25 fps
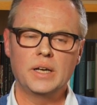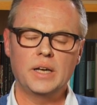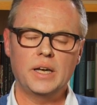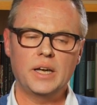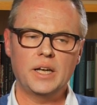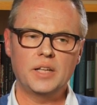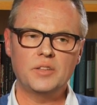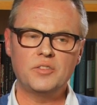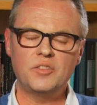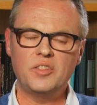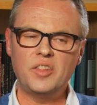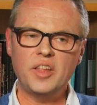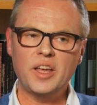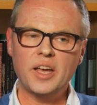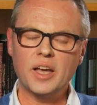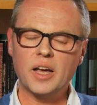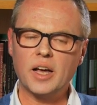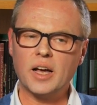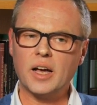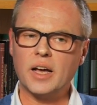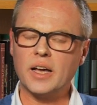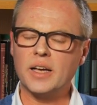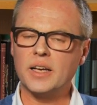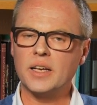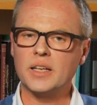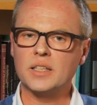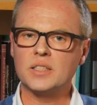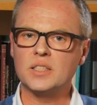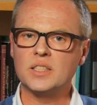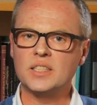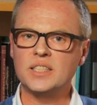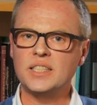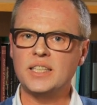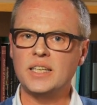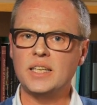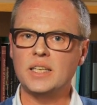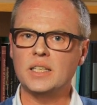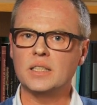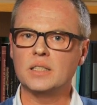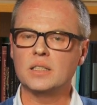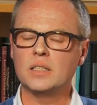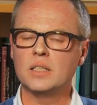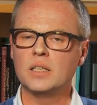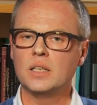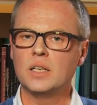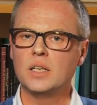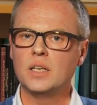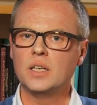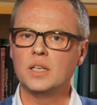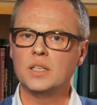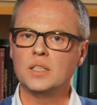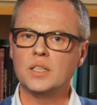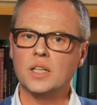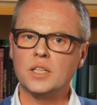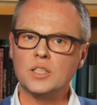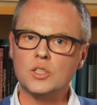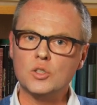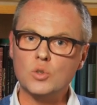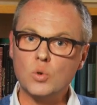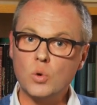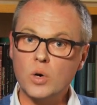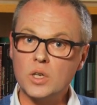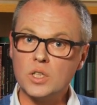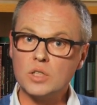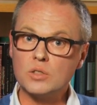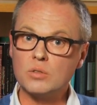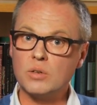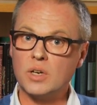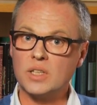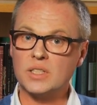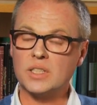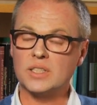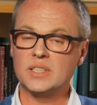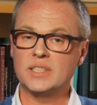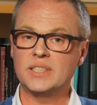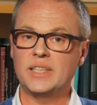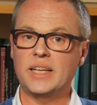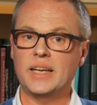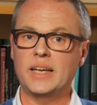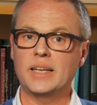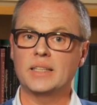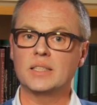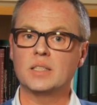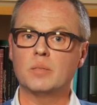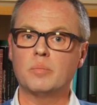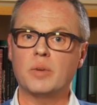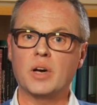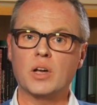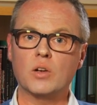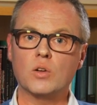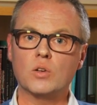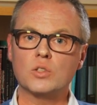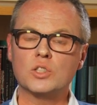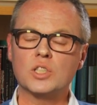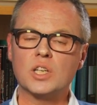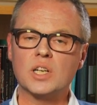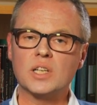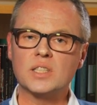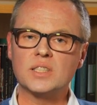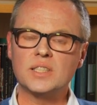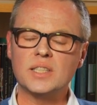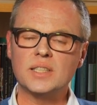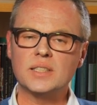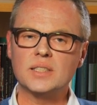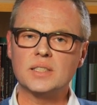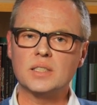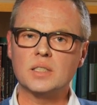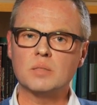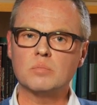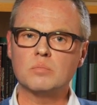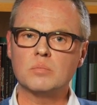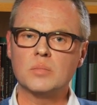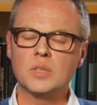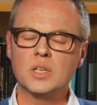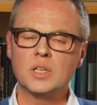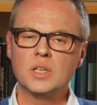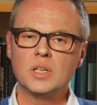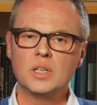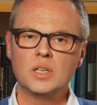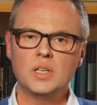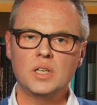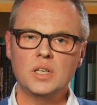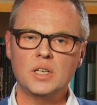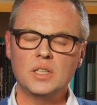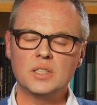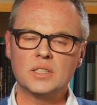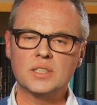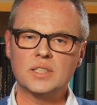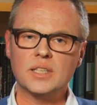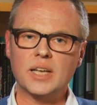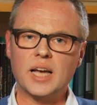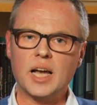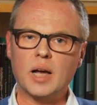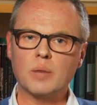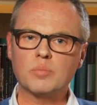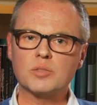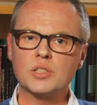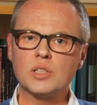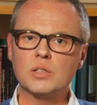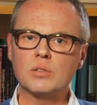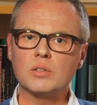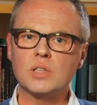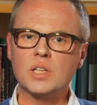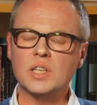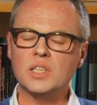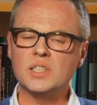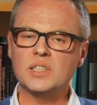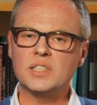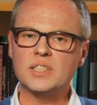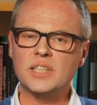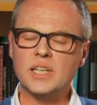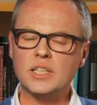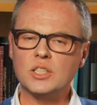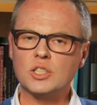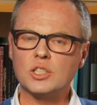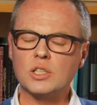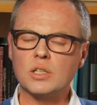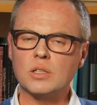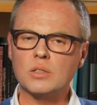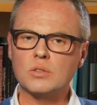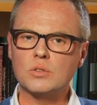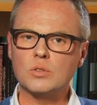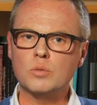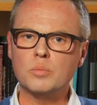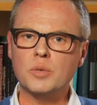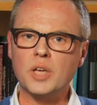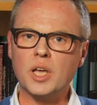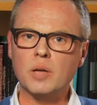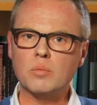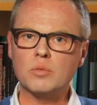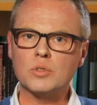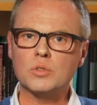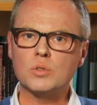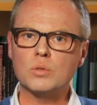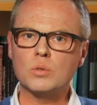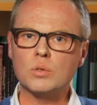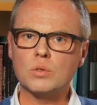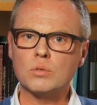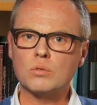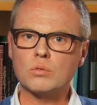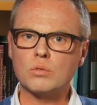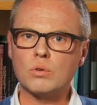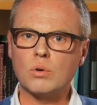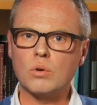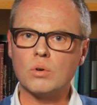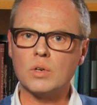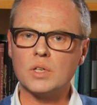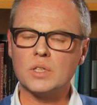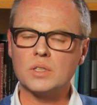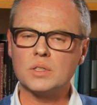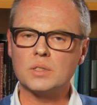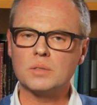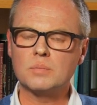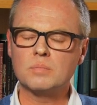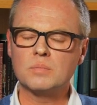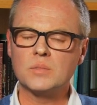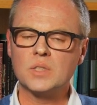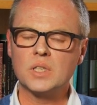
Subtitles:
and there I had seen that in order to understand the biological system, it's absolutely essential to be able to control it.